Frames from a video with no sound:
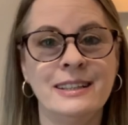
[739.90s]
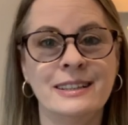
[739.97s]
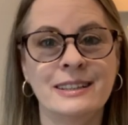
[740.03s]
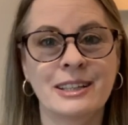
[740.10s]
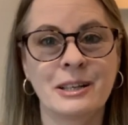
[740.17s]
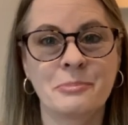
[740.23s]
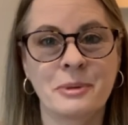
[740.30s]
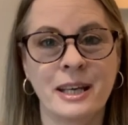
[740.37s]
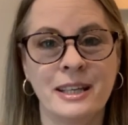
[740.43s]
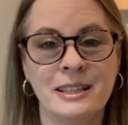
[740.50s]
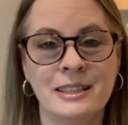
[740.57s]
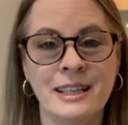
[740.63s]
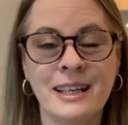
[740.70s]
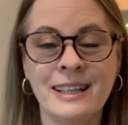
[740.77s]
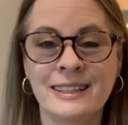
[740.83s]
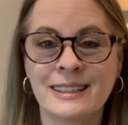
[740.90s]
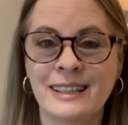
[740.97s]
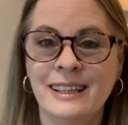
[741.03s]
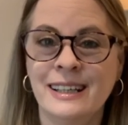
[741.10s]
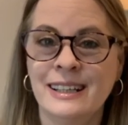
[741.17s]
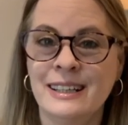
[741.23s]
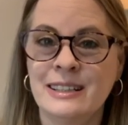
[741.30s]
the cupcake yet.
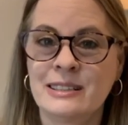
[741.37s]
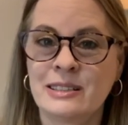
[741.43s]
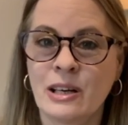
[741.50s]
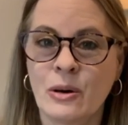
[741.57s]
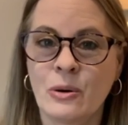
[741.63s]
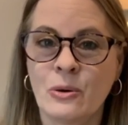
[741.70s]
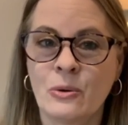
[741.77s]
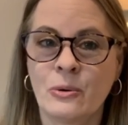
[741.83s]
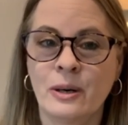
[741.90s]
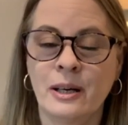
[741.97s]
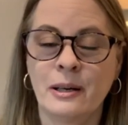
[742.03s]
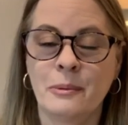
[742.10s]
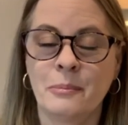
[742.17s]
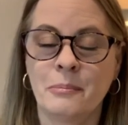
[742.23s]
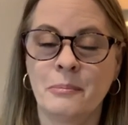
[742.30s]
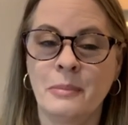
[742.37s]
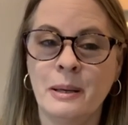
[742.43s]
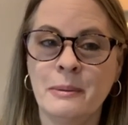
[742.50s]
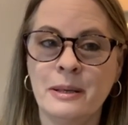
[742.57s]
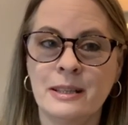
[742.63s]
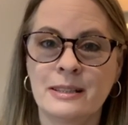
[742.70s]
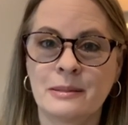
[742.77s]
So um,
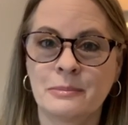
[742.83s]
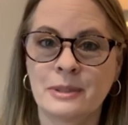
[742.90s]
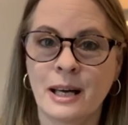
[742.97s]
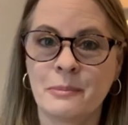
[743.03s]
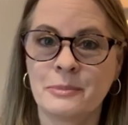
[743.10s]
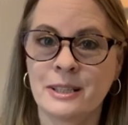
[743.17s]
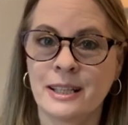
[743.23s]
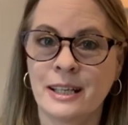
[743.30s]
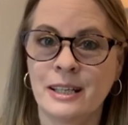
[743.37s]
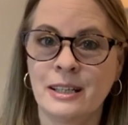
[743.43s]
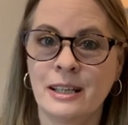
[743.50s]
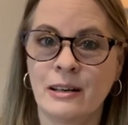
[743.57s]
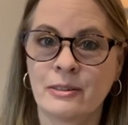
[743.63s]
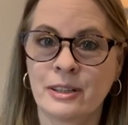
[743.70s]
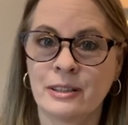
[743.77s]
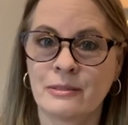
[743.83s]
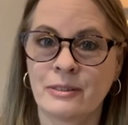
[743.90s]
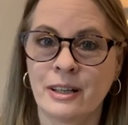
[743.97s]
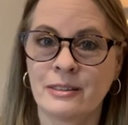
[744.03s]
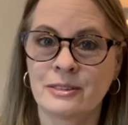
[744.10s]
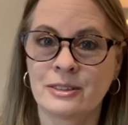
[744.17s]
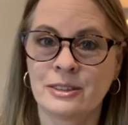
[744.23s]
maybe sometime today I'll get
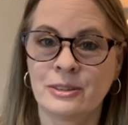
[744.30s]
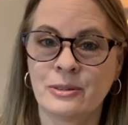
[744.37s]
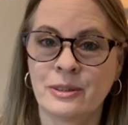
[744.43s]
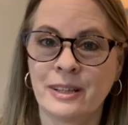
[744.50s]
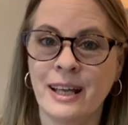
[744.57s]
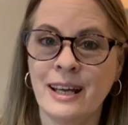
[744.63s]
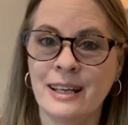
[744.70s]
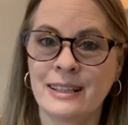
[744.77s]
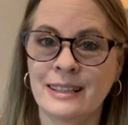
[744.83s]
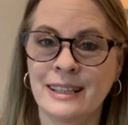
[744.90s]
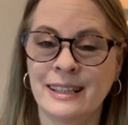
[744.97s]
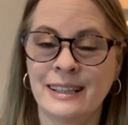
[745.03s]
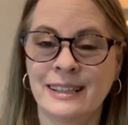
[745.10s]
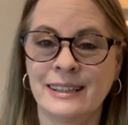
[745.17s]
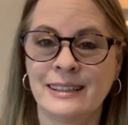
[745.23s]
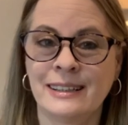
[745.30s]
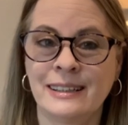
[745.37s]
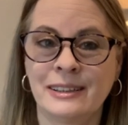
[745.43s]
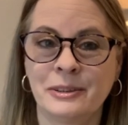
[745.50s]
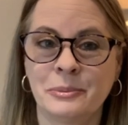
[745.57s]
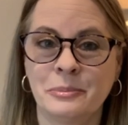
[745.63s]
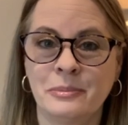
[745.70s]
around to doing that. And
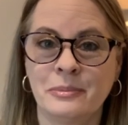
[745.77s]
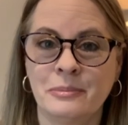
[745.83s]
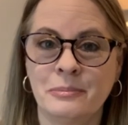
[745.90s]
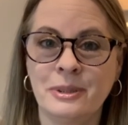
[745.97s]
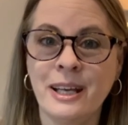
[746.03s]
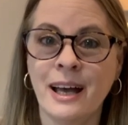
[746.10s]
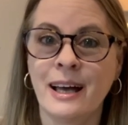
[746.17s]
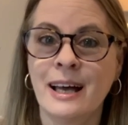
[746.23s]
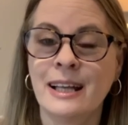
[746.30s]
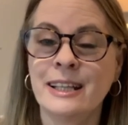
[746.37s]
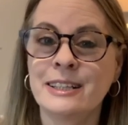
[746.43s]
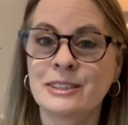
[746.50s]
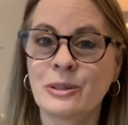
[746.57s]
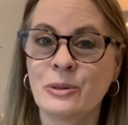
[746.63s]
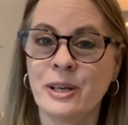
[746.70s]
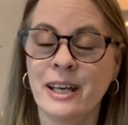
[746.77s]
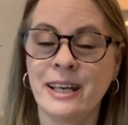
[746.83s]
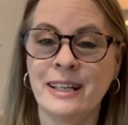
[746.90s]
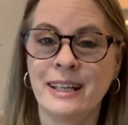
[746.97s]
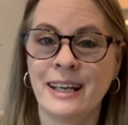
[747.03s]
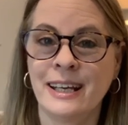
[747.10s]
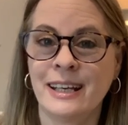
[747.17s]
um, But yeah, let's go
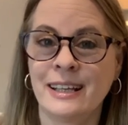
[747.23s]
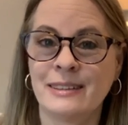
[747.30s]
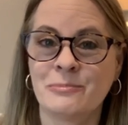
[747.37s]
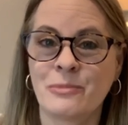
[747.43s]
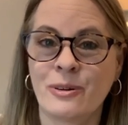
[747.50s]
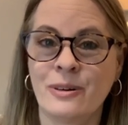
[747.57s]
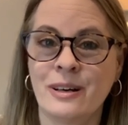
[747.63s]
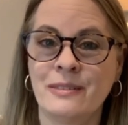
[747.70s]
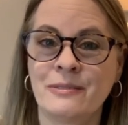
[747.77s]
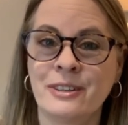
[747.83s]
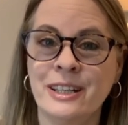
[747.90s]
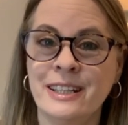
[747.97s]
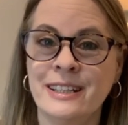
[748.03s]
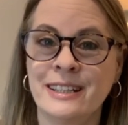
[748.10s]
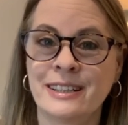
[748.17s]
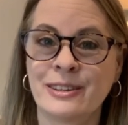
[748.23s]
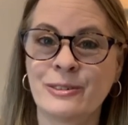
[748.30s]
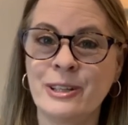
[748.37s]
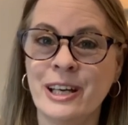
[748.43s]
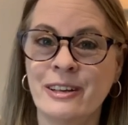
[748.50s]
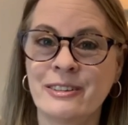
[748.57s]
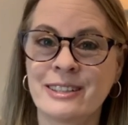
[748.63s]
ahead and read the
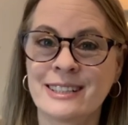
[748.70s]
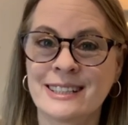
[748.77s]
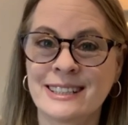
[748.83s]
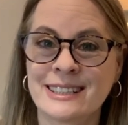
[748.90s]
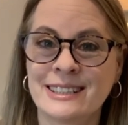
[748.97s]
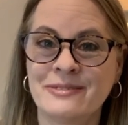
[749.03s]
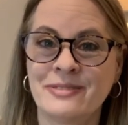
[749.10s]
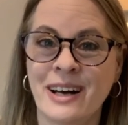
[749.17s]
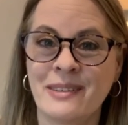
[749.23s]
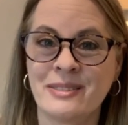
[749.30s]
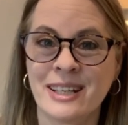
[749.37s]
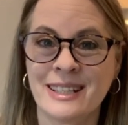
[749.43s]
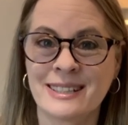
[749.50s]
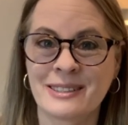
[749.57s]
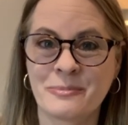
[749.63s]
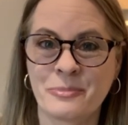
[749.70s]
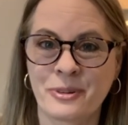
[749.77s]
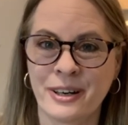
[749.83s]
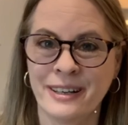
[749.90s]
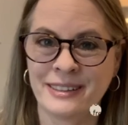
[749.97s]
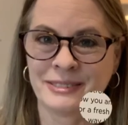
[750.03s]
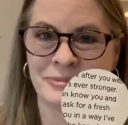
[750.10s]
365 days of
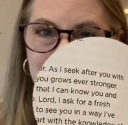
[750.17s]
prayer.